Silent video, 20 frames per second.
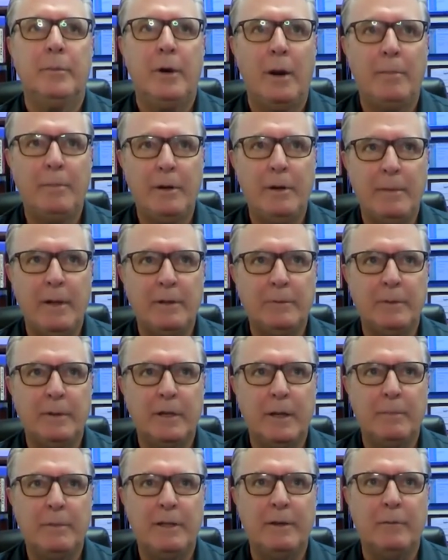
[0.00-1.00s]
property
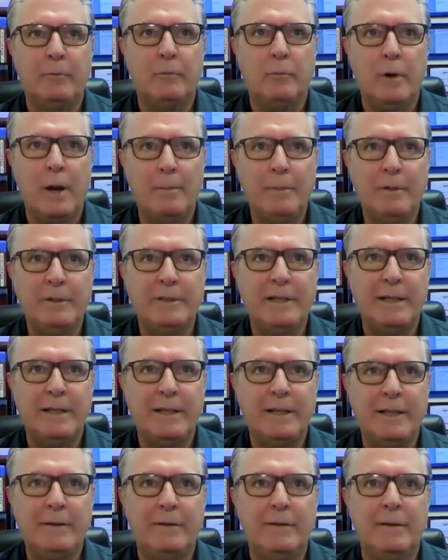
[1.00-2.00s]
management company that
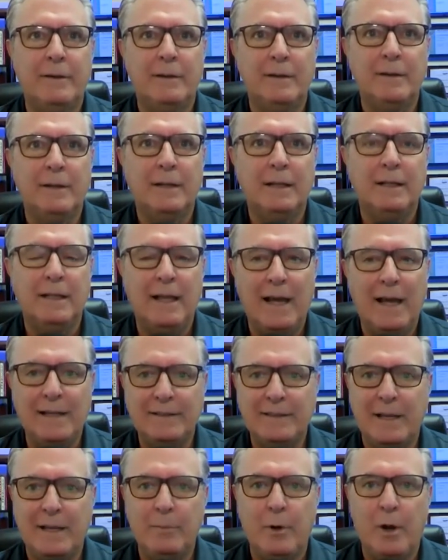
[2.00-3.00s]
represented
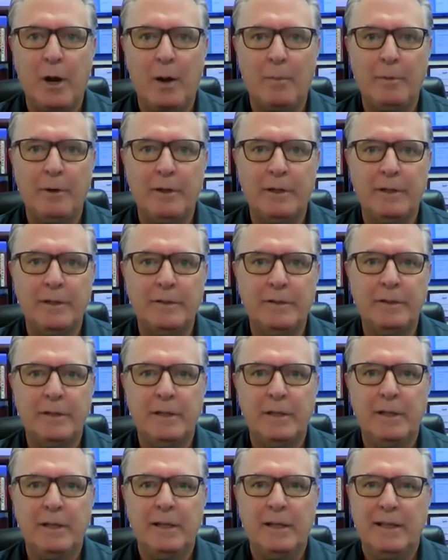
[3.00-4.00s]
Class A properties.
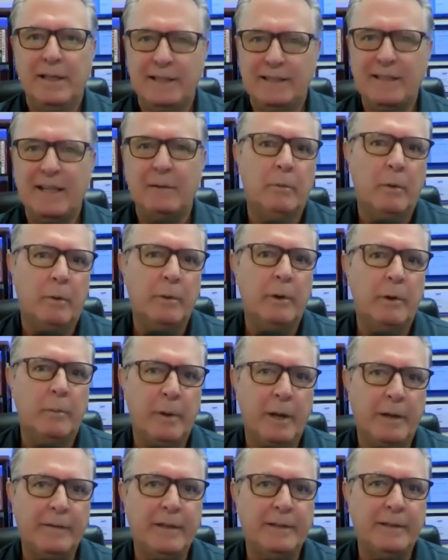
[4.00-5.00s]
That's what we were
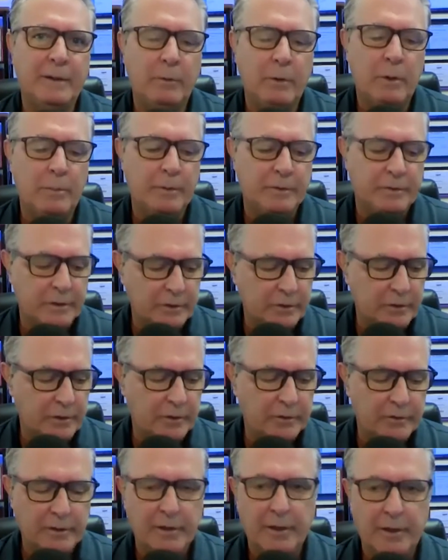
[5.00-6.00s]
about. That's how we positioned
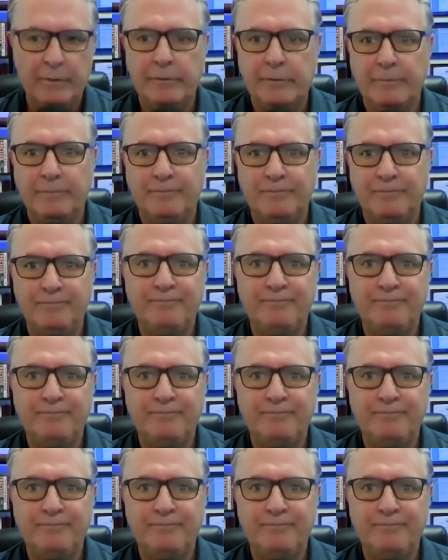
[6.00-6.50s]
ourselves.